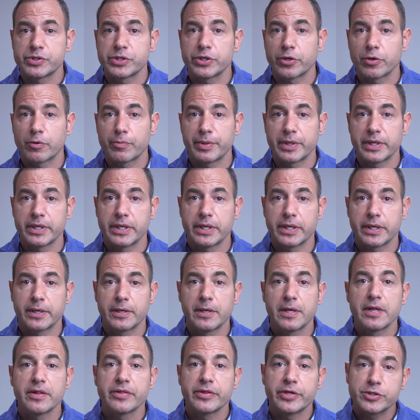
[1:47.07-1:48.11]
C O P D,
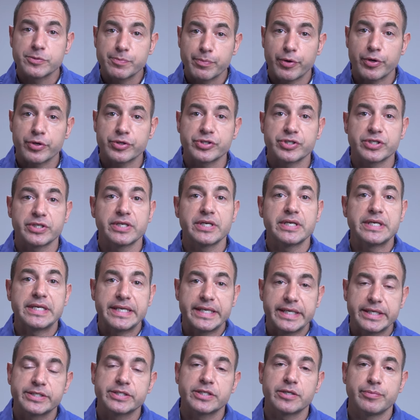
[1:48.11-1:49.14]
this person
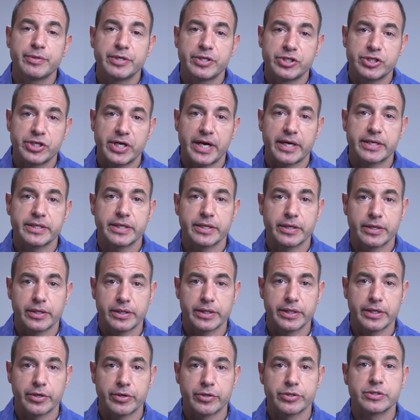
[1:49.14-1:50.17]
needs to be checked and
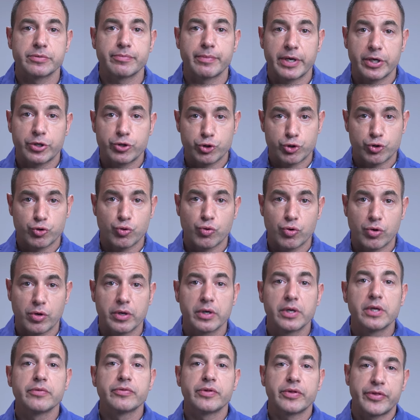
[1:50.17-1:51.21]
cleared to make sure
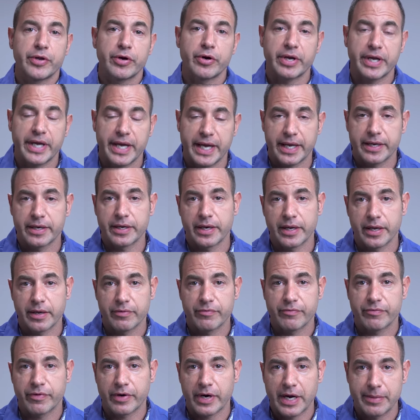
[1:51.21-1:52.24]
that they're a candidate
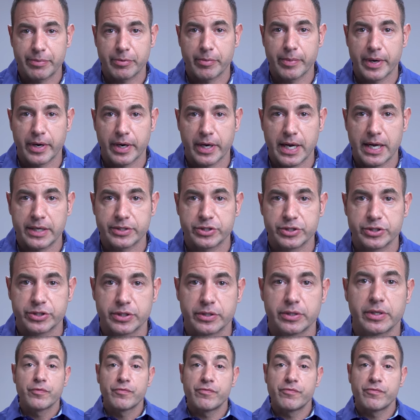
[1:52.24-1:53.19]
for hyperbaric oxygen.